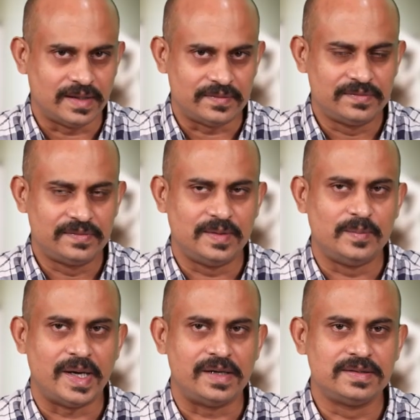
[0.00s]
love, and
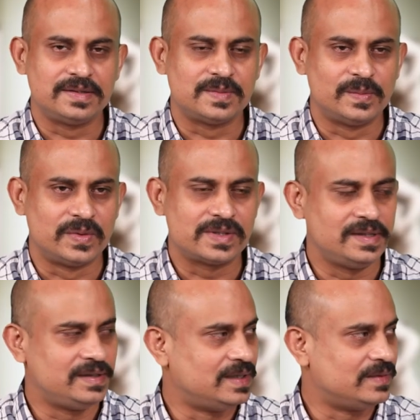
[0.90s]
marriage is
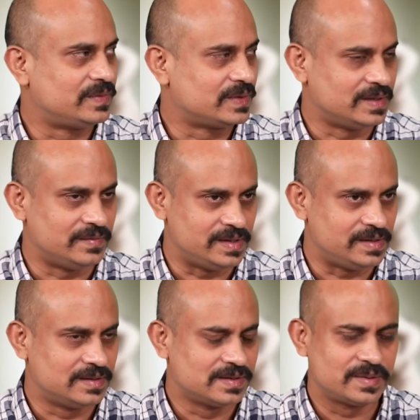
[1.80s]
mostly done for
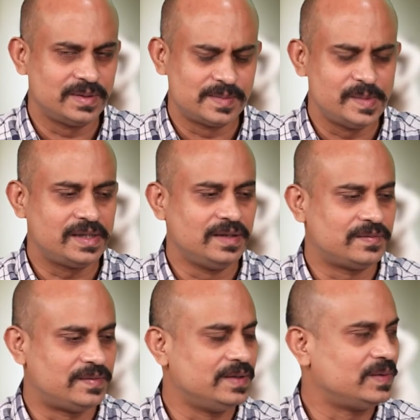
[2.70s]
convenience. So he's making
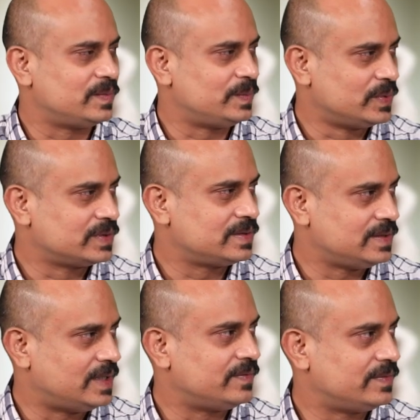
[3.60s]
fun of both
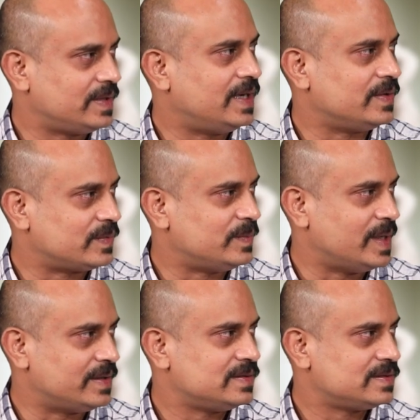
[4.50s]
love and of
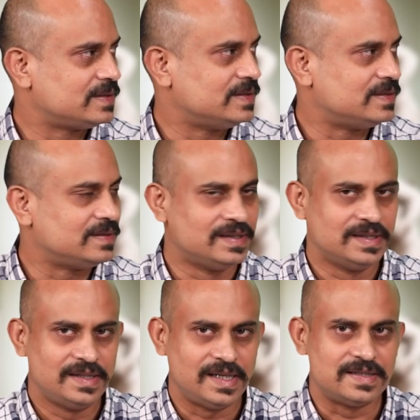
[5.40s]
marriage, and
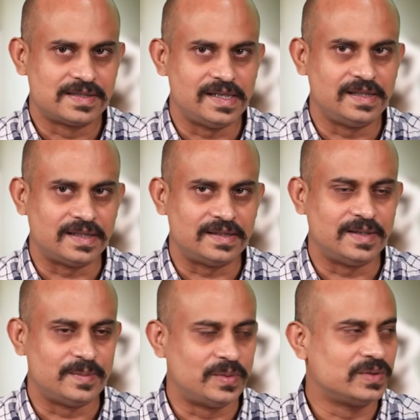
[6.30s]
saying that they
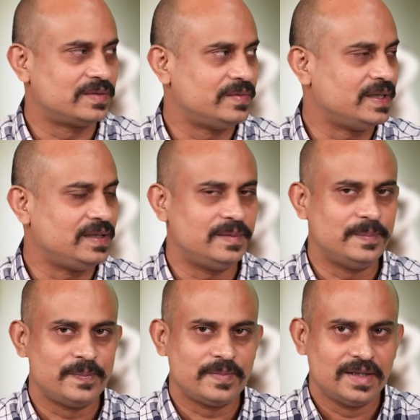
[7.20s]
are both very
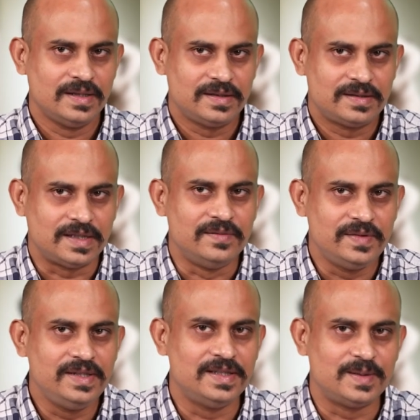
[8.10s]

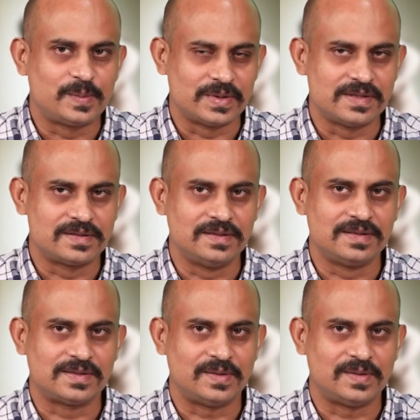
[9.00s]
convenient positions